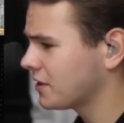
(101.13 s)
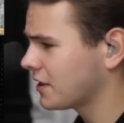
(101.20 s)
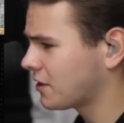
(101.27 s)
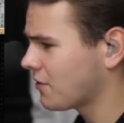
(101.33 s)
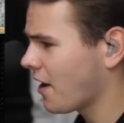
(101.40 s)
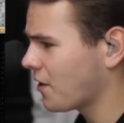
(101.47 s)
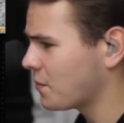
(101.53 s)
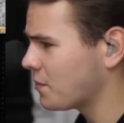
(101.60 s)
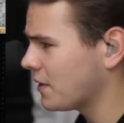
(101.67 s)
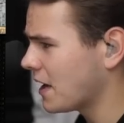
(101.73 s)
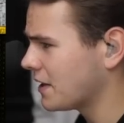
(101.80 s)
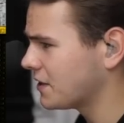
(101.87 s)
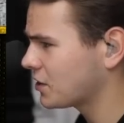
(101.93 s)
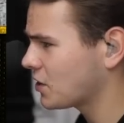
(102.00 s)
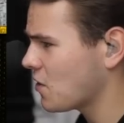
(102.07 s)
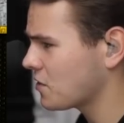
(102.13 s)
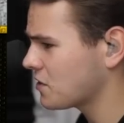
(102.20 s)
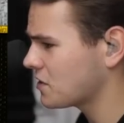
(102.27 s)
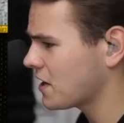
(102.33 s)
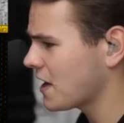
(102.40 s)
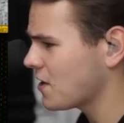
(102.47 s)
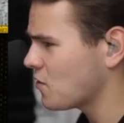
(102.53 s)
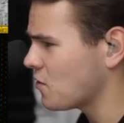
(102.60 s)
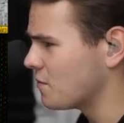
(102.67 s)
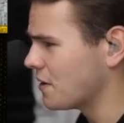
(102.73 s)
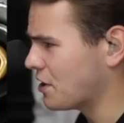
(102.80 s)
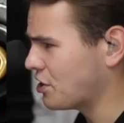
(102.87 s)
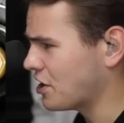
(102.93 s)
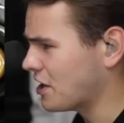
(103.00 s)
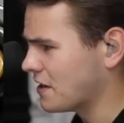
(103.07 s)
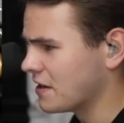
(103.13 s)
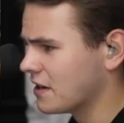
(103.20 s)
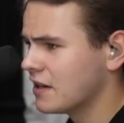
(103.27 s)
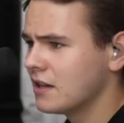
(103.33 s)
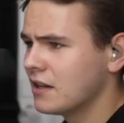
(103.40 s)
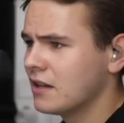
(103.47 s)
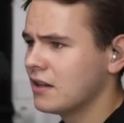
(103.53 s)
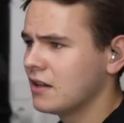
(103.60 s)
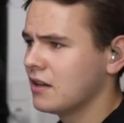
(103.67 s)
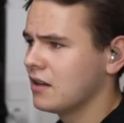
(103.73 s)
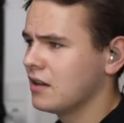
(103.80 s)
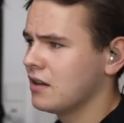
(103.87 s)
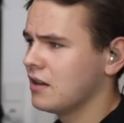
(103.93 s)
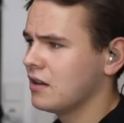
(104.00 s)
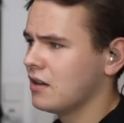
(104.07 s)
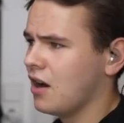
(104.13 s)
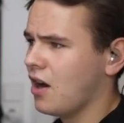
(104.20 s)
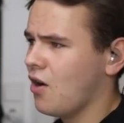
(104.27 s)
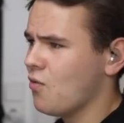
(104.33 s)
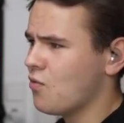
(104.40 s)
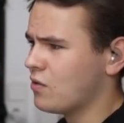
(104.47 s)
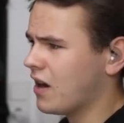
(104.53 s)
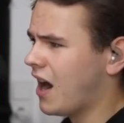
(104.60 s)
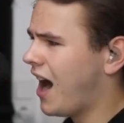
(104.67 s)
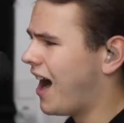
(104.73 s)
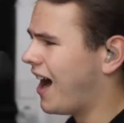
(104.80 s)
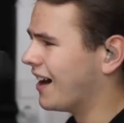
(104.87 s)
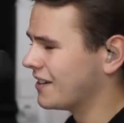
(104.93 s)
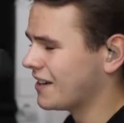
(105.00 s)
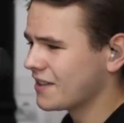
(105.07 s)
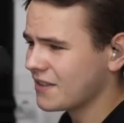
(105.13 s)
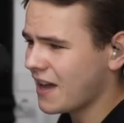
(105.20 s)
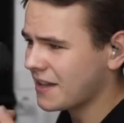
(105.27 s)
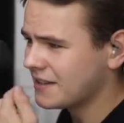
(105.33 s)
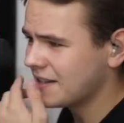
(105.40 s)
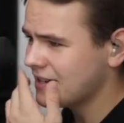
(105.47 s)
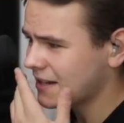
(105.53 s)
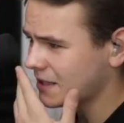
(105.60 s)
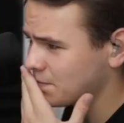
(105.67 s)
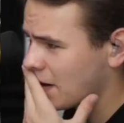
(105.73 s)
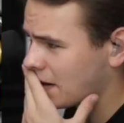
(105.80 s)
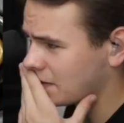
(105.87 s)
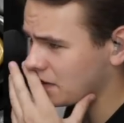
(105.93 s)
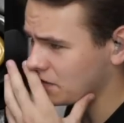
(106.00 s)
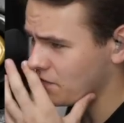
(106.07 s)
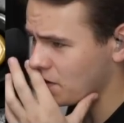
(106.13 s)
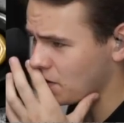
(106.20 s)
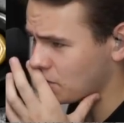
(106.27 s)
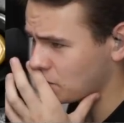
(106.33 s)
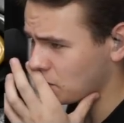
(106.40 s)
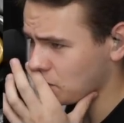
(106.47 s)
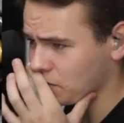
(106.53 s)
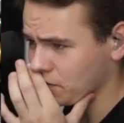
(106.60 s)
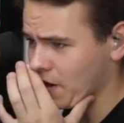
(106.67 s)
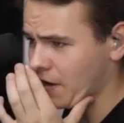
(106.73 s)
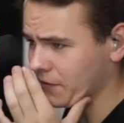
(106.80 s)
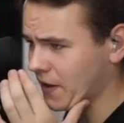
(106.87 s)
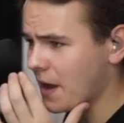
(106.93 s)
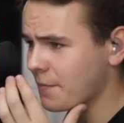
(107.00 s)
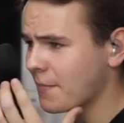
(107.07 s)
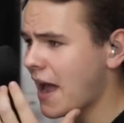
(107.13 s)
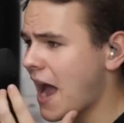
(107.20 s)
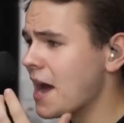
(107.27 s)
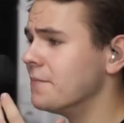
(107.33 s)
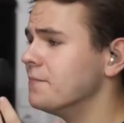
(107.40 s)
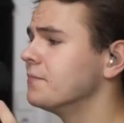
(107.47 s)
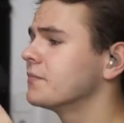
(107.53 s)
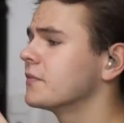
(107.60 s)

the Ekranoplan. Let's go single mission. Oh god, I, I didn't expect this video to turn out that bad.